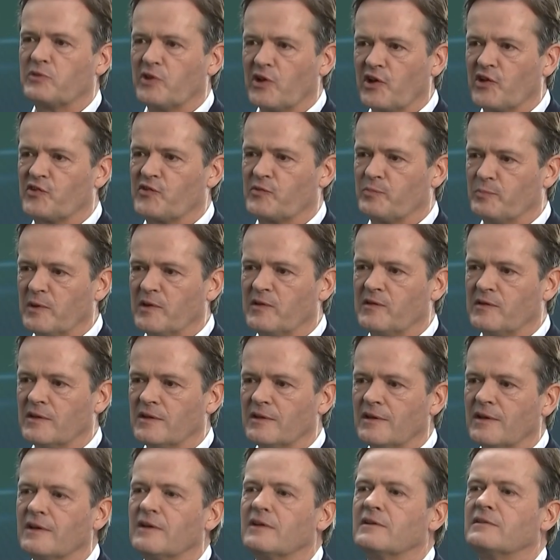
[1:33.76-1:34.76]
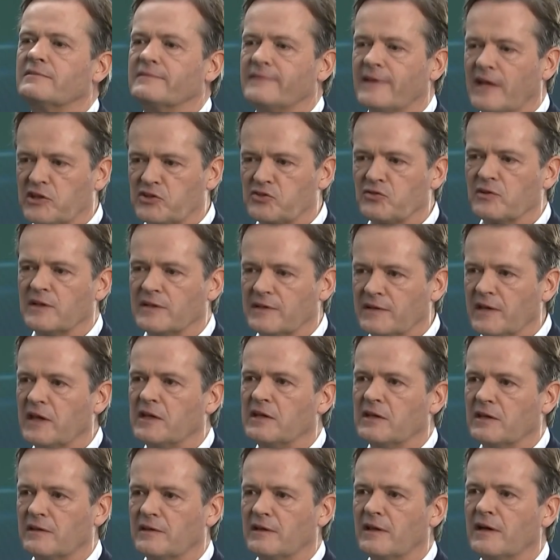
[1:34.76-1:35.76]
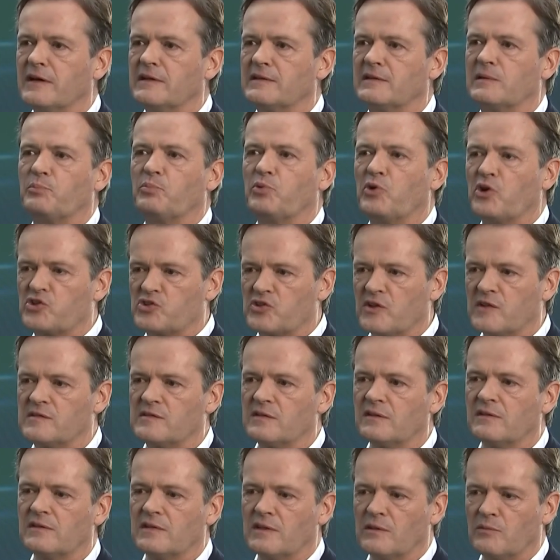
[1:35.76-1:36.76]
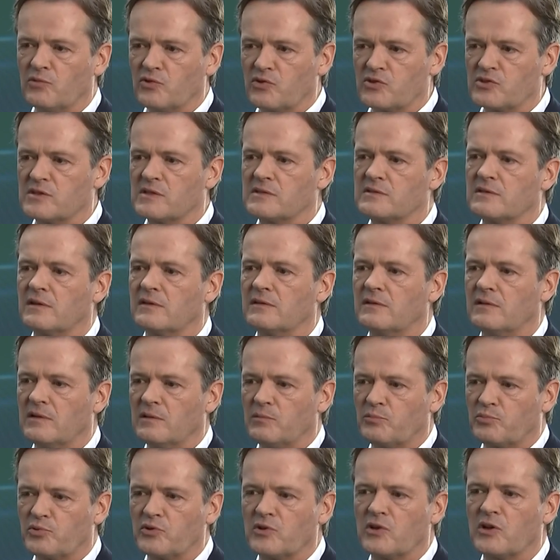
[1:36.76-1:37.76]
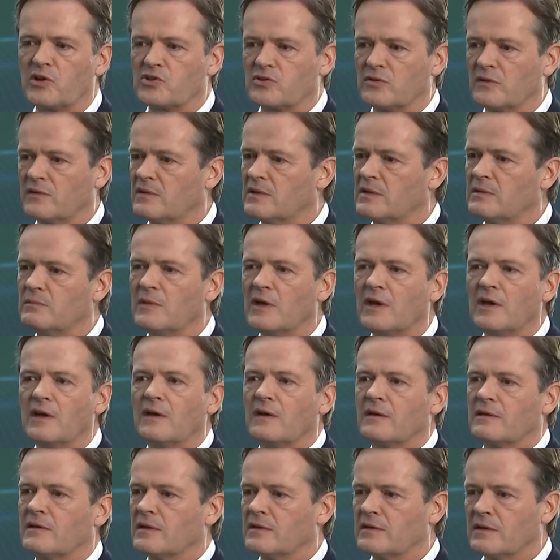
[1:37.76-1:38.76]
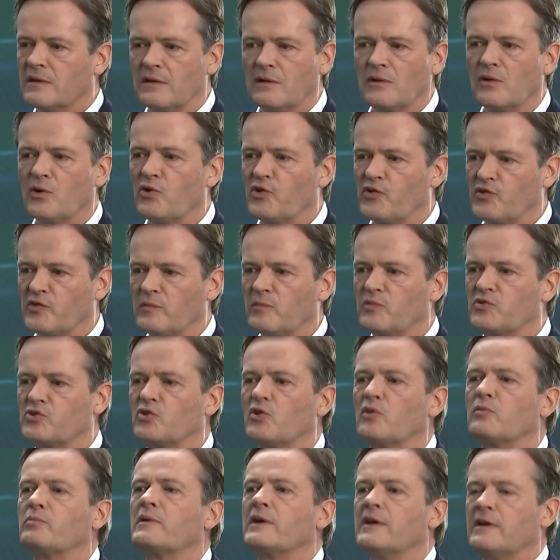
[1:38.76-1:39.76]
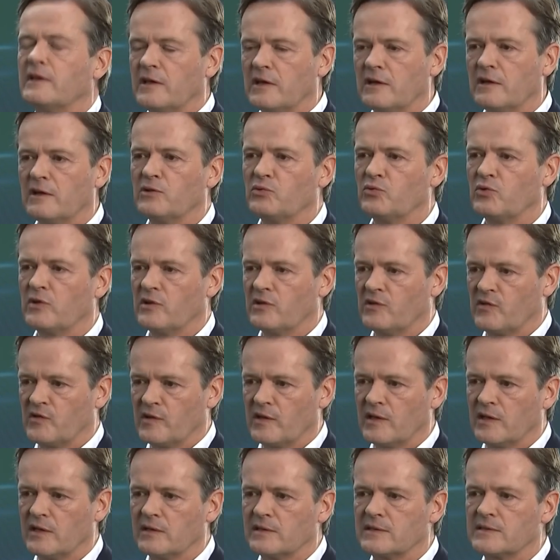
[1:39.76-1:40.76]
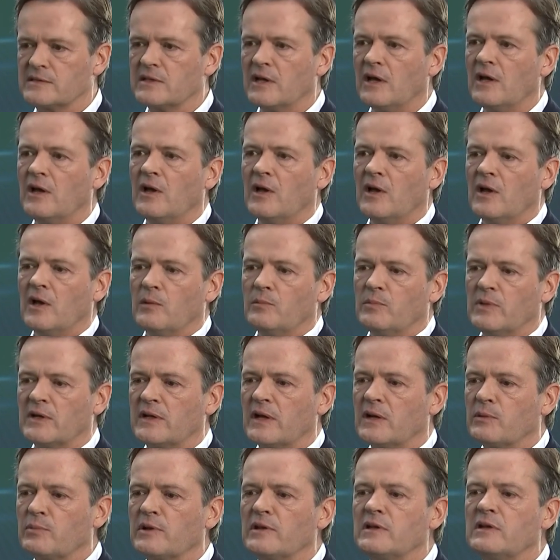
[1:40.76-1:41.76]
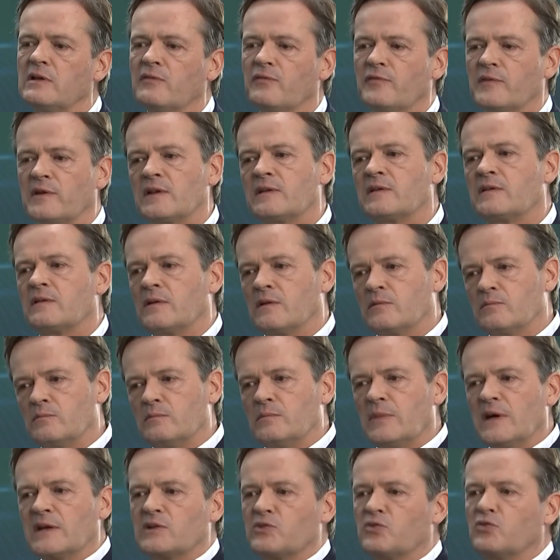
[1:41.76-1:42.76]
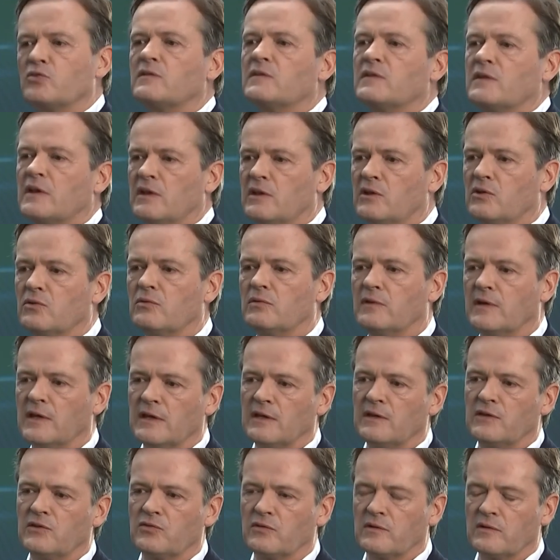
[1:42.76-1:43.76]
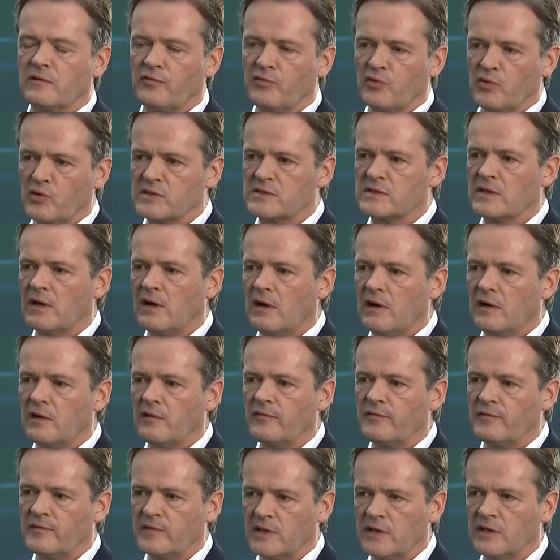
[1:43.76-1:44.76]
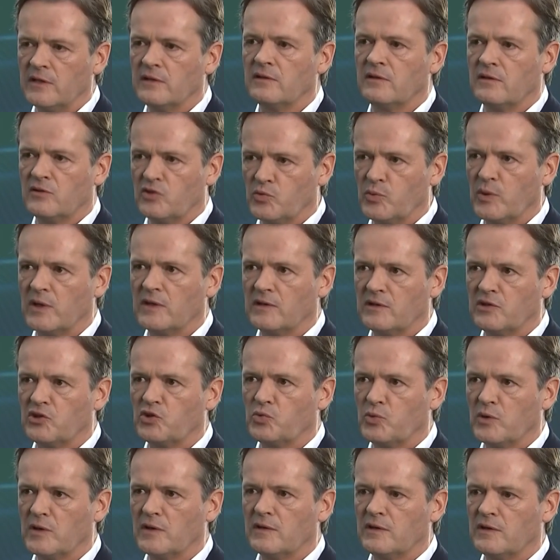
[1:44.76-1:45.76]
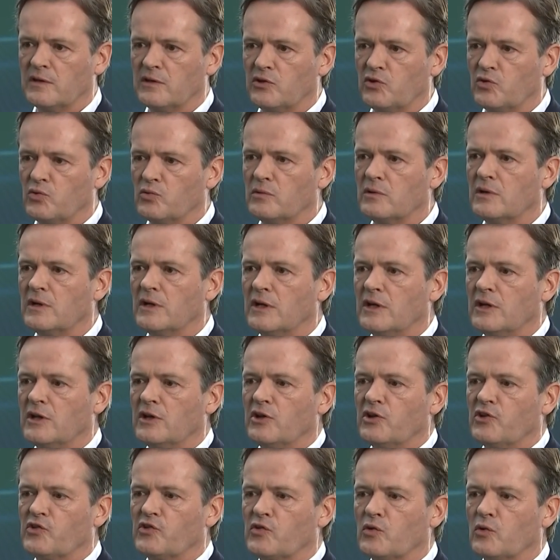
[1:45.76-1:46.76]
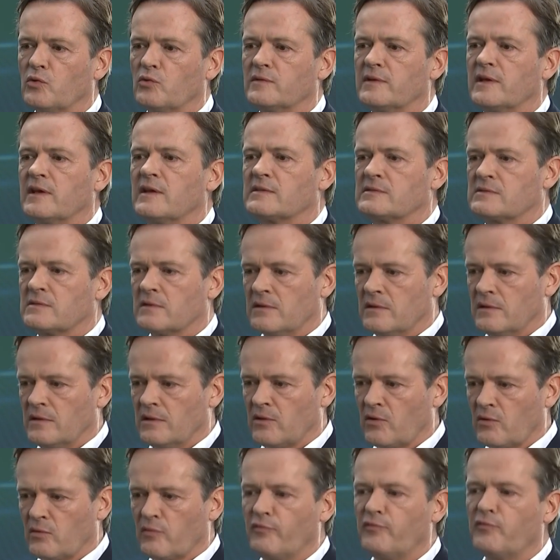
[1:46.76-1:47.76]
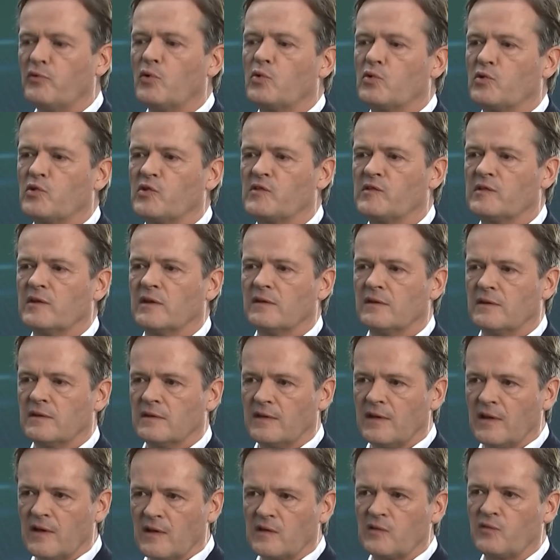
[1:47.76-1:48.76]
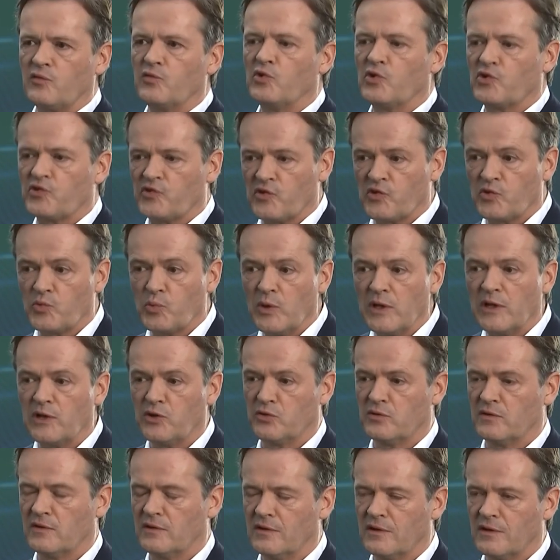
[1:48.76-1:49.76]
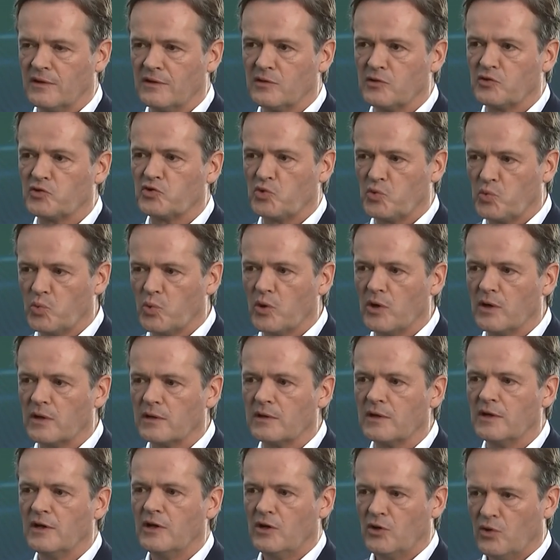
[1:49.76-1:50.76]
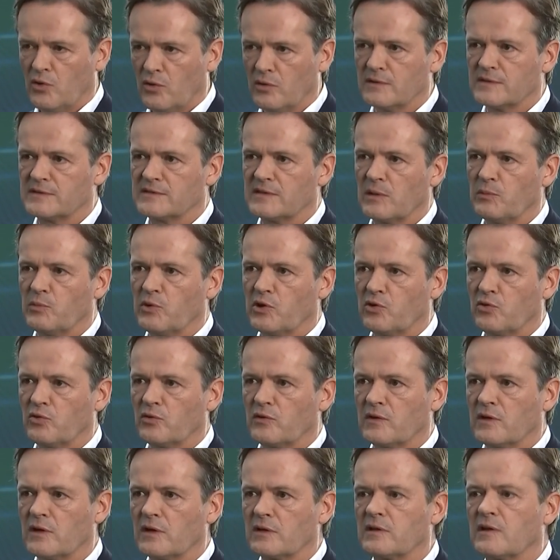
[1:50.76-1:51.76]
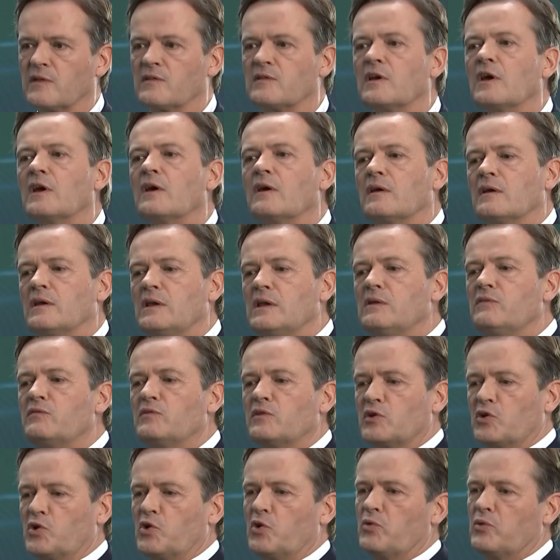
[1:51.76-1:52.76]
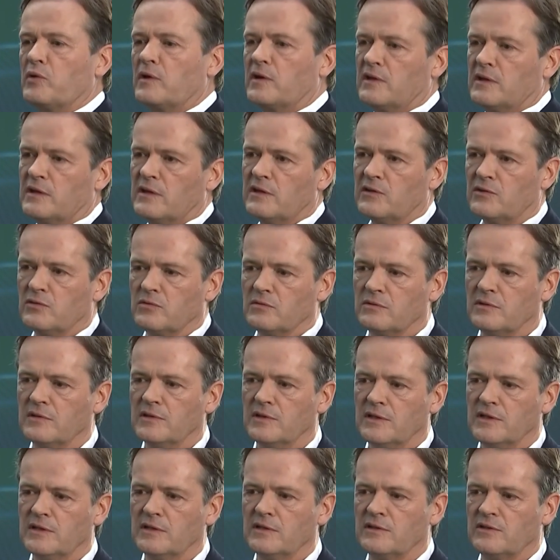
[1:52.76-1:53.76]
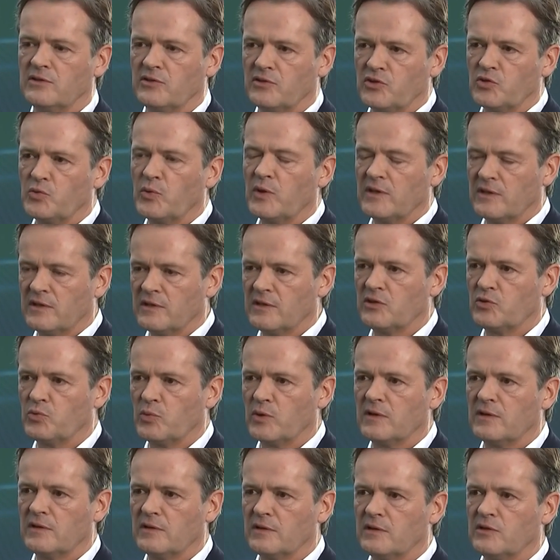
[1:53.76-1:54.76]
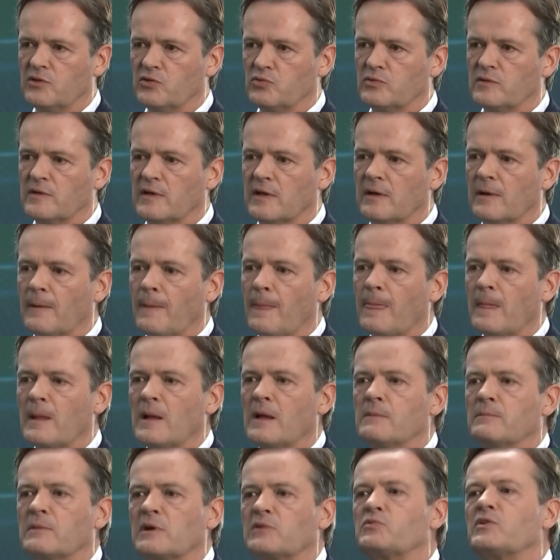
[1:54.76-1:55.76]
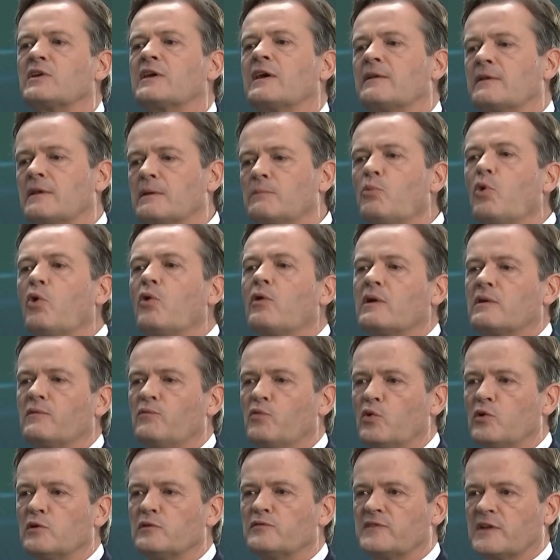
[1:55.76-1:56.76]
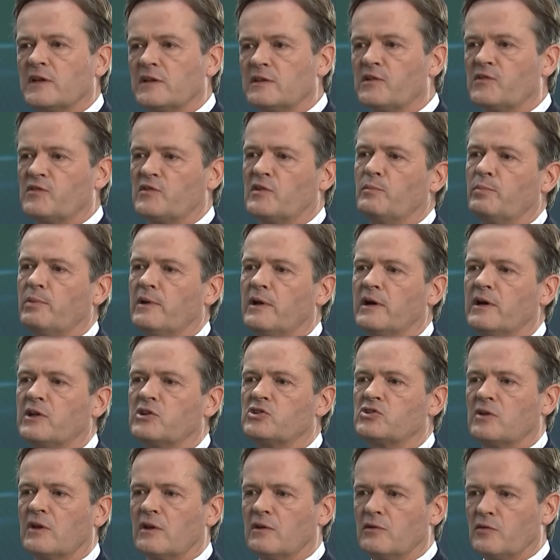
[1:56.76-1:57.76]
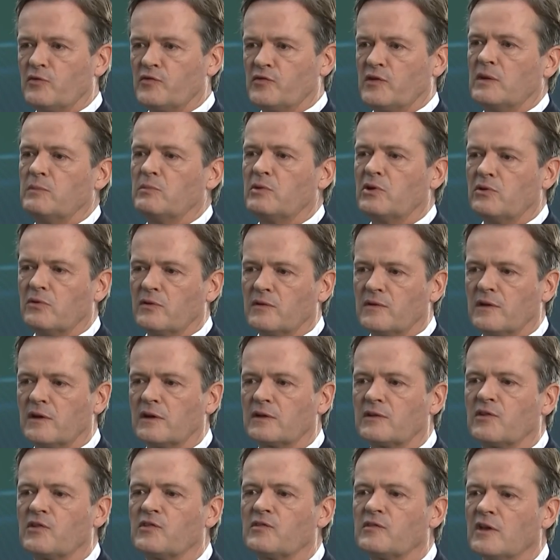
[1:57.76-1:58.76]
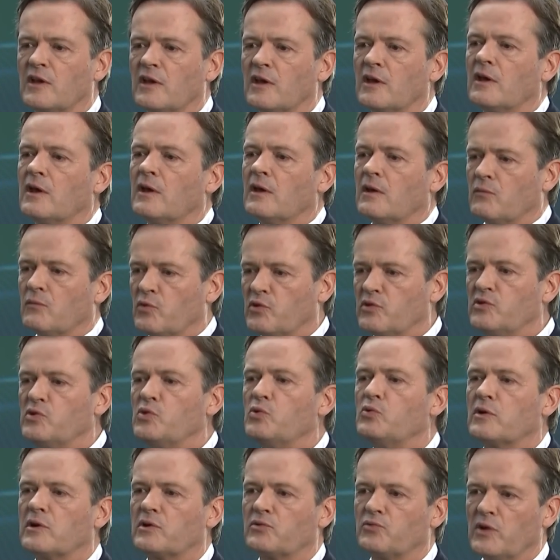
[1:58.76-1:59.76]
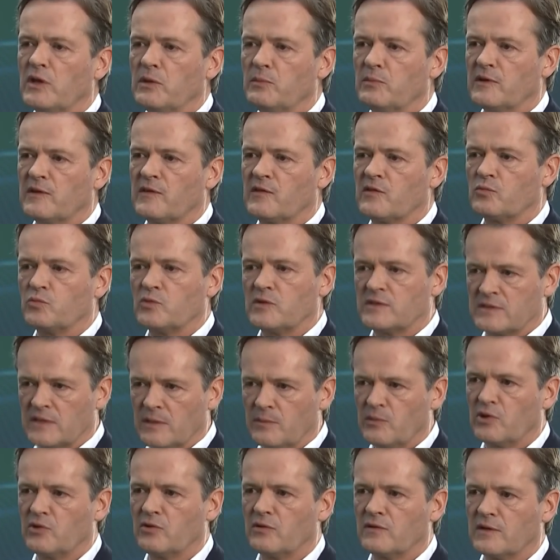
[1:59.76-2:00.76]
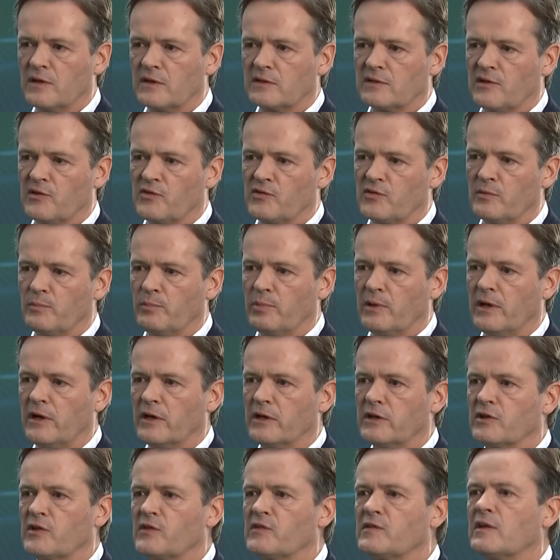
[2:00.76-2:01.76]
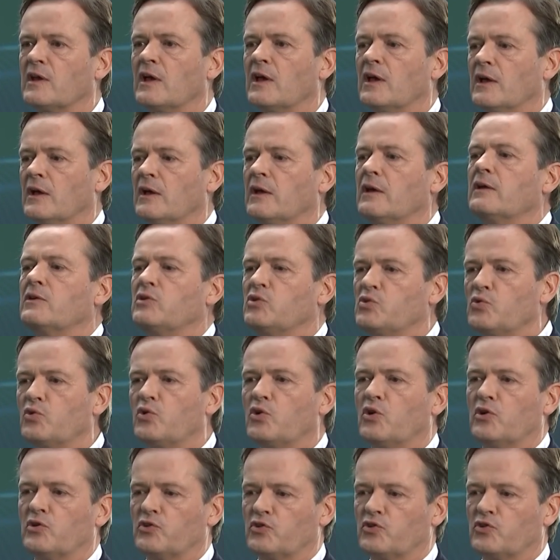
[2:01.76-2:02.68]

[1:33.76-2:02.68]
kept us busy, uh, actually day and night. The purchasing team, logistic team, production team, they did an awesome job, including sales. But I believe it uh, might continue into the first half in 2022. So there's a lot of focus, and the task forces will continue to work on semiconductors, even going into 2022 there. but We're getting more involved in the supply chain of semiconductors with new agreements with semiconductor suppliers, new